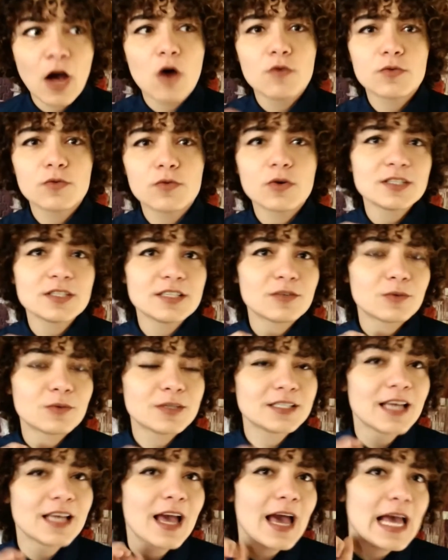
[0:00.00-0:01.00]
Of course, there
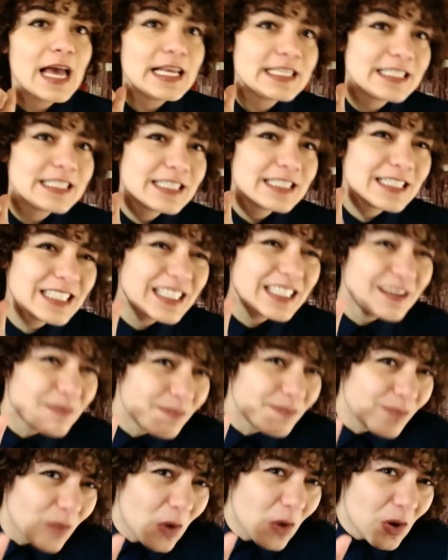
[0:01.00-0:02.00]
was a
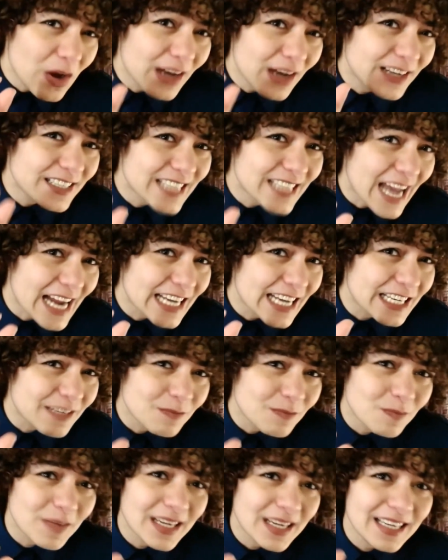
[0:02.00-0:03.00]
small,
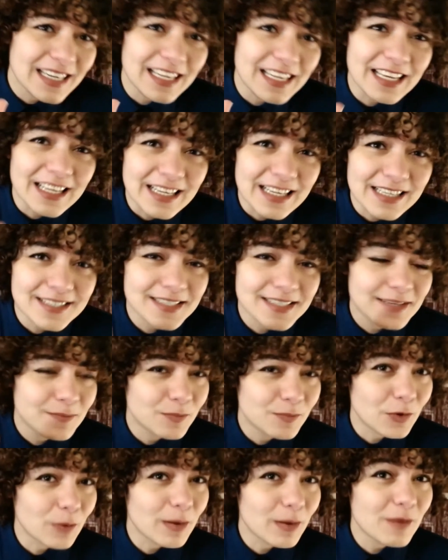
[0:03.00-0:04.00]
tiny, bitty, itchy
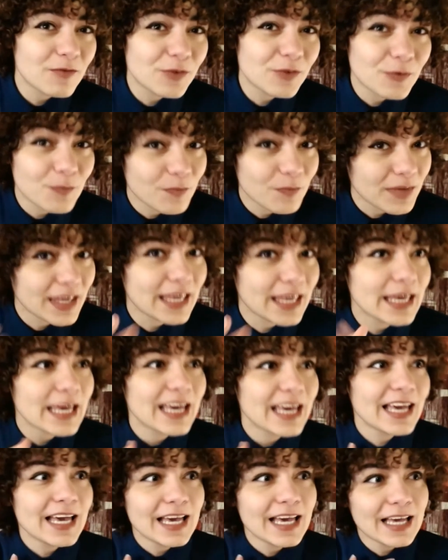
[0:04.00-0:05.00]
problem for me,
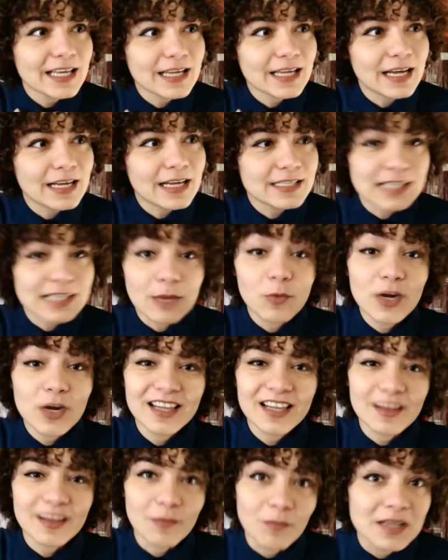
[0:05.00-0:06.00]
somewhere
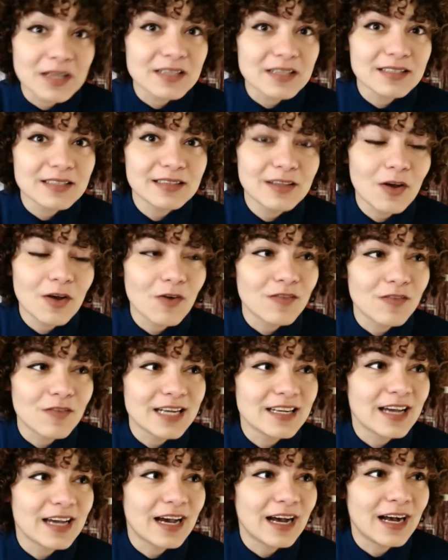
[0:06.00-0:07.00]
in the middle of
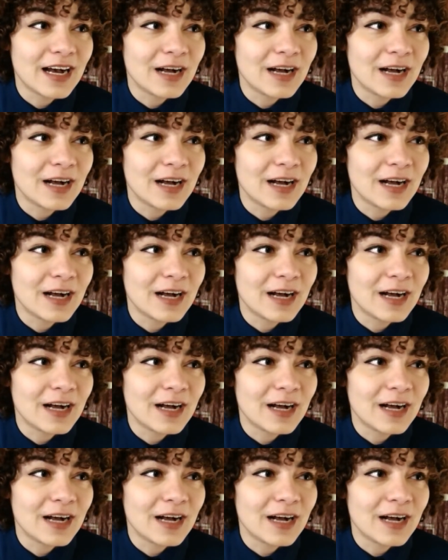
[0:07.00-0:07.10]
that